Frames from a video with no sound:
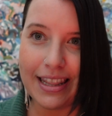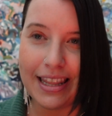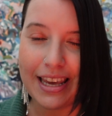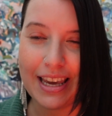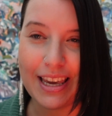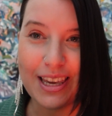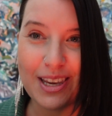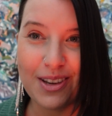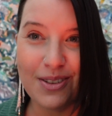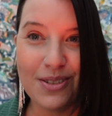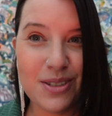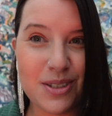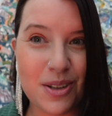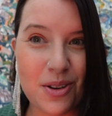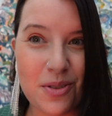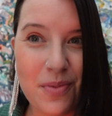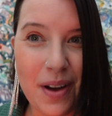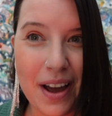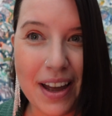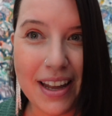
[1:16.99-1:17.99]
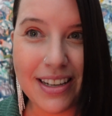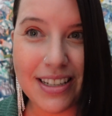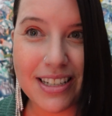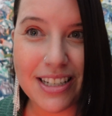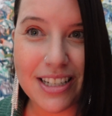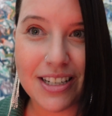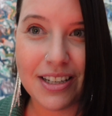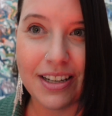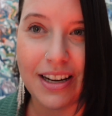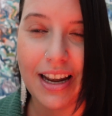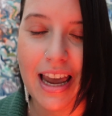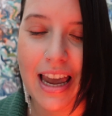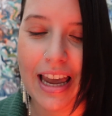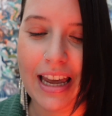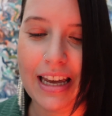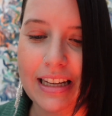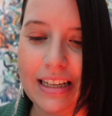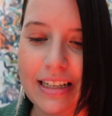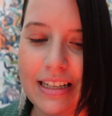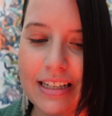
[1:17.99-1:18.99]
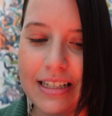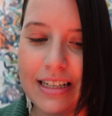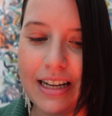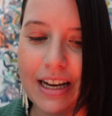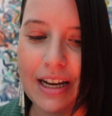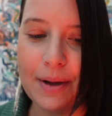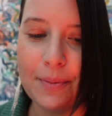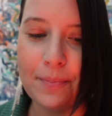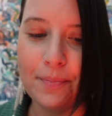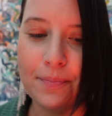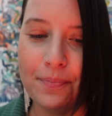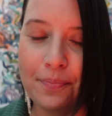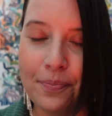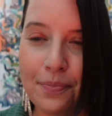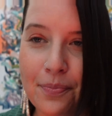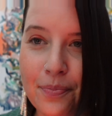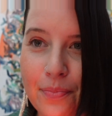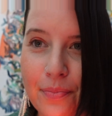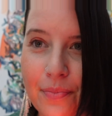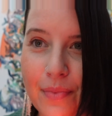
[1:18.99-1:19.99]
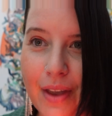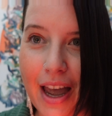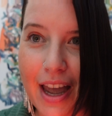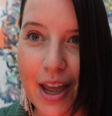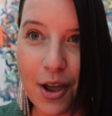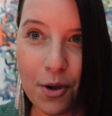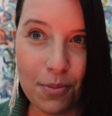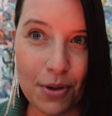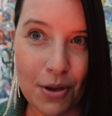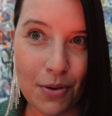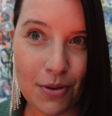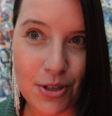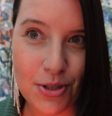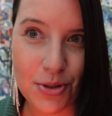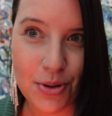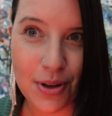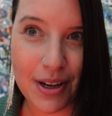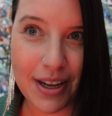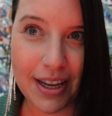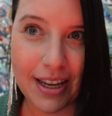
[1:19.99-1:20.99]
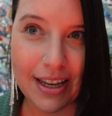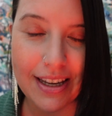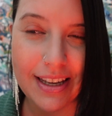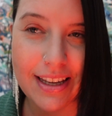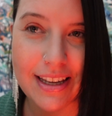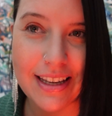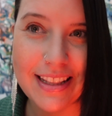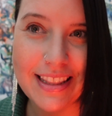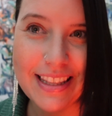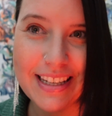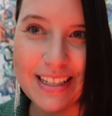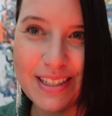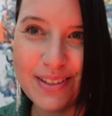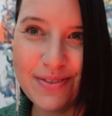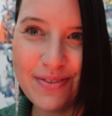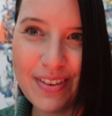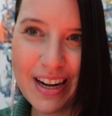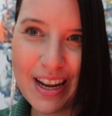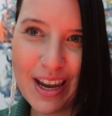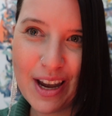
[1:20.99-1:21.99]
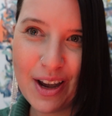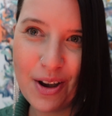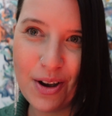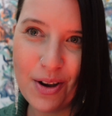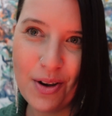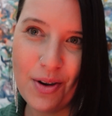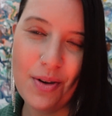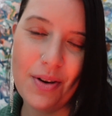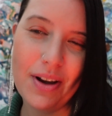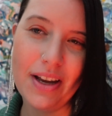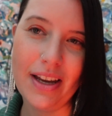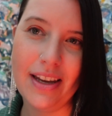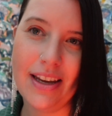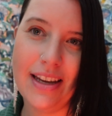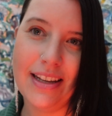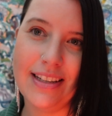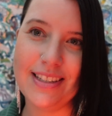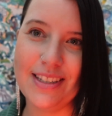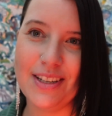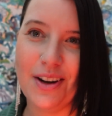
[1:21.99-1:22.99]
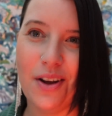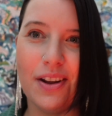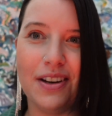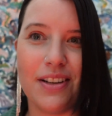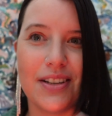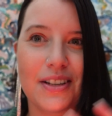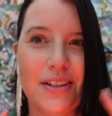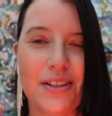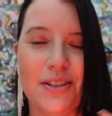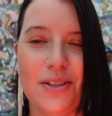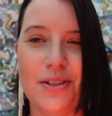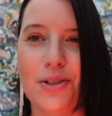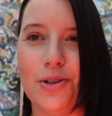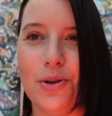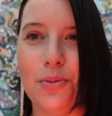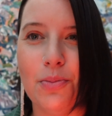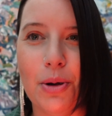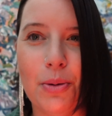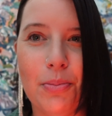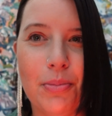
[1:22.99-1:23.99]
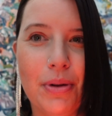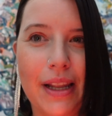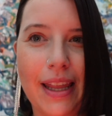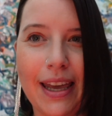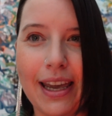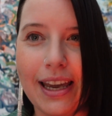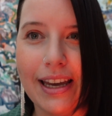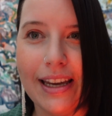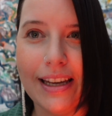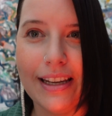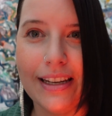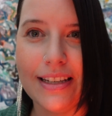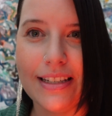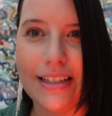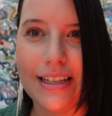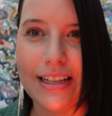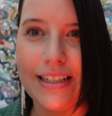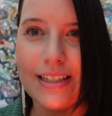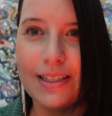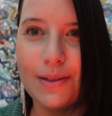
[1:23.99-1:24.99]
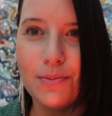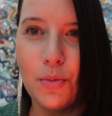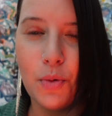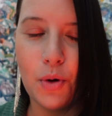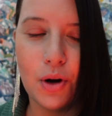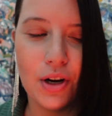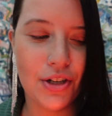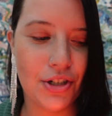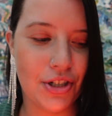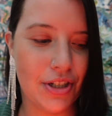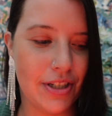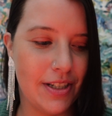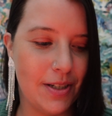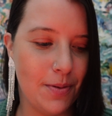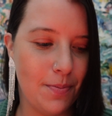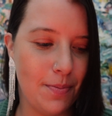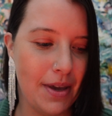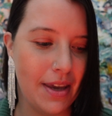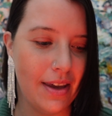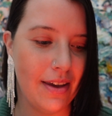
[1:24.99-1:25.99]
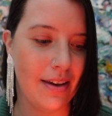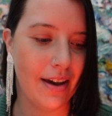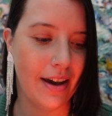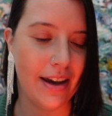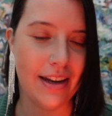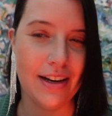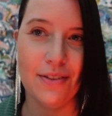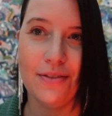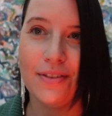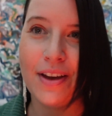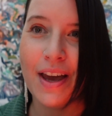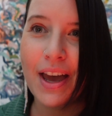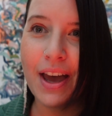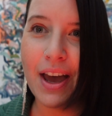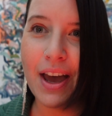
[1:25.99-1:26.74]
thank you so much. And I hope you enjoy this video. It's not super planned. It's more just me kind of